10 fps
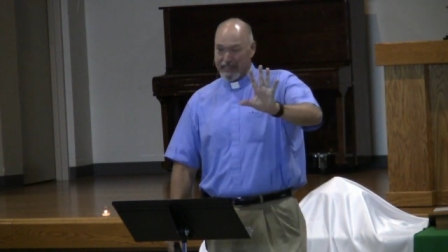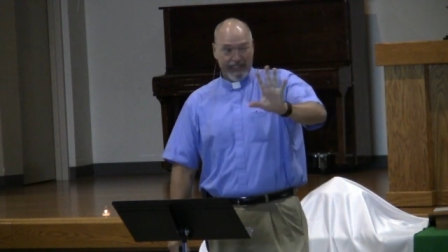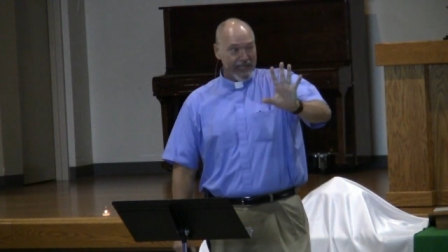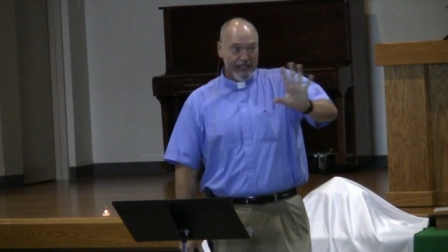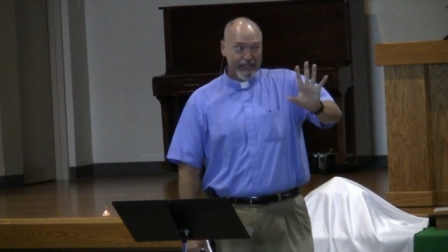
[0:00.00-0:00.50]

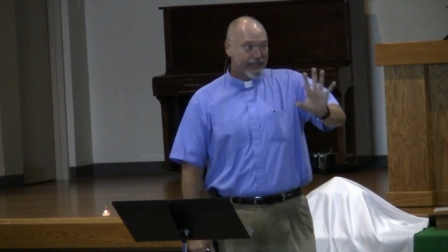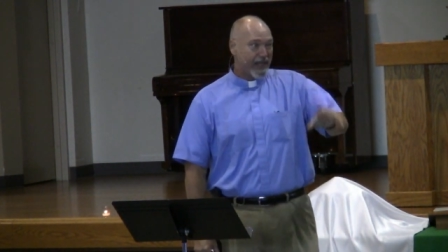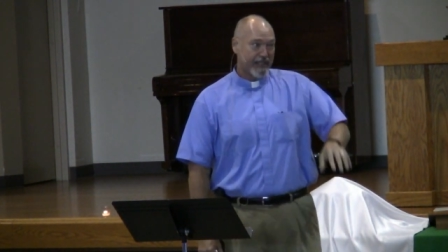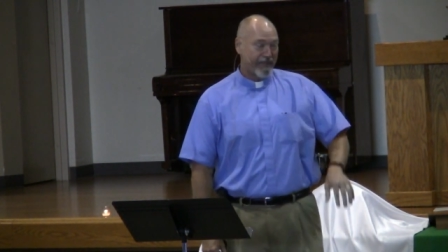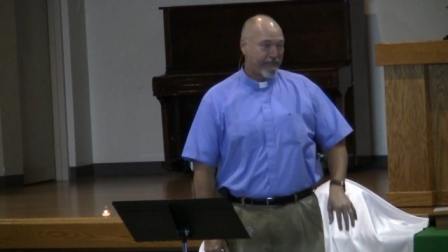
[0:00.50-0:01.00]
Jesus
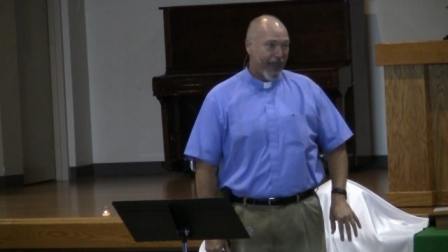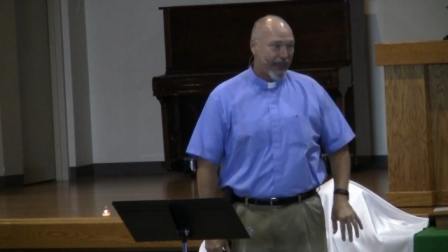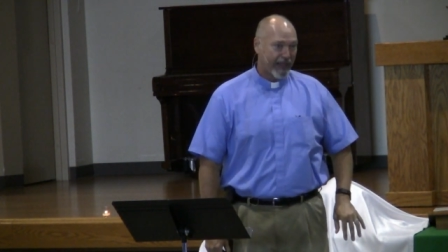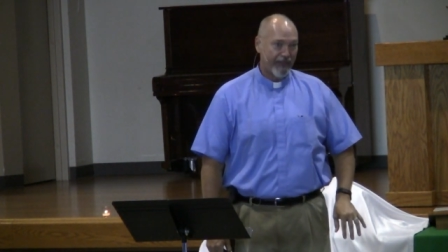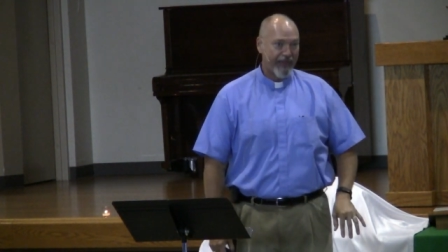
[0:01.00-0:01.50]
doesn't
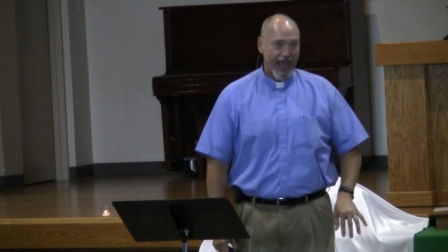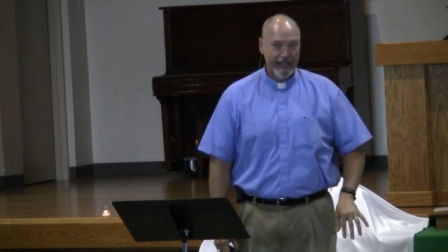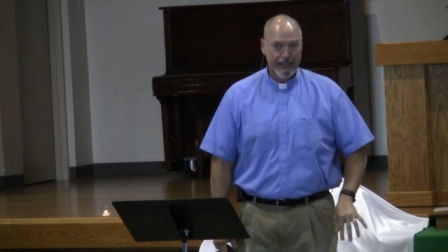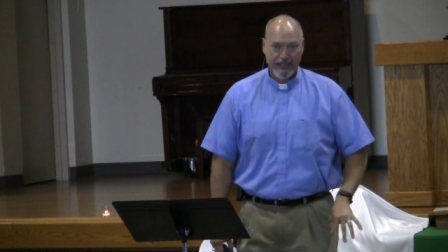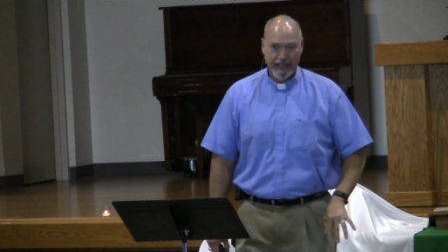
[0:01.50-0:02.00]
make
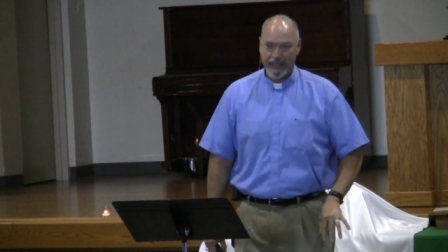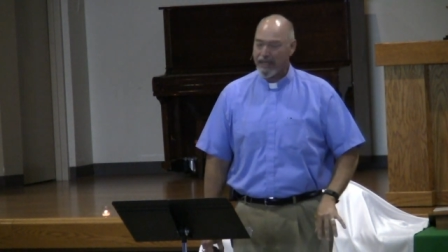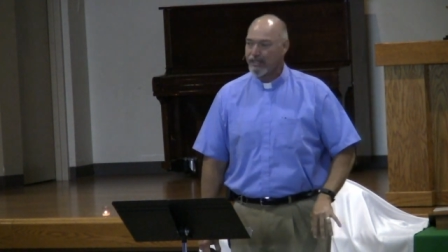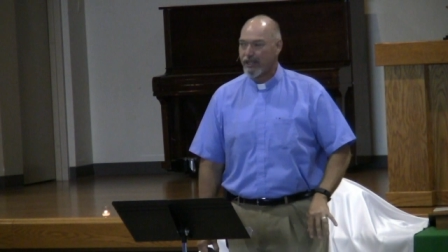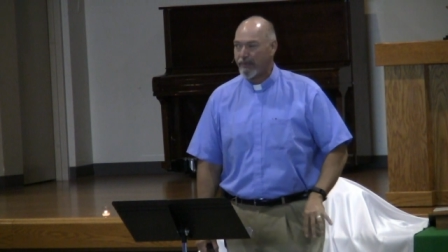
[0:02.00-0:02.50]
that
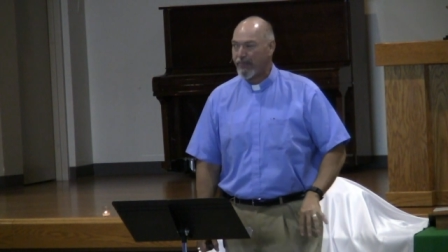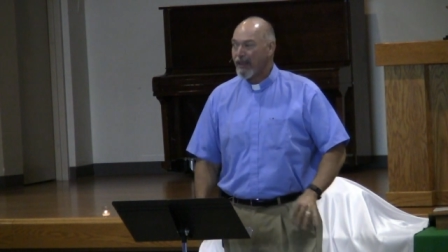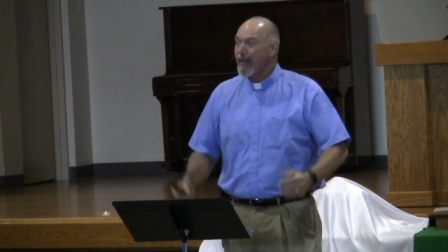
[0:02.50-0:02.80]
distinction.